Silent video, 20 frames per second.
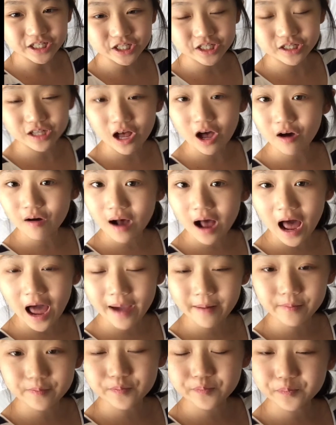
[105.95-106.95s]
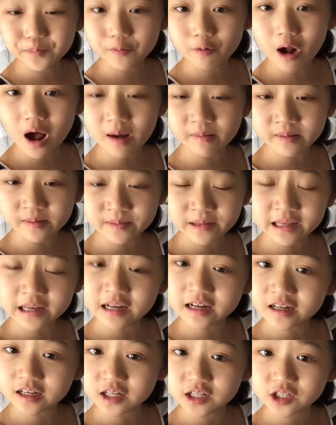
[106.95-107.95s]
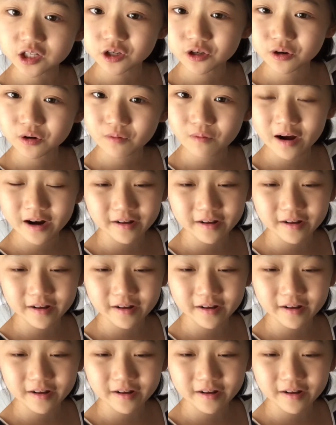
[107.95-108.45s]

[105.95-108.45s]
So I'm probably gonna do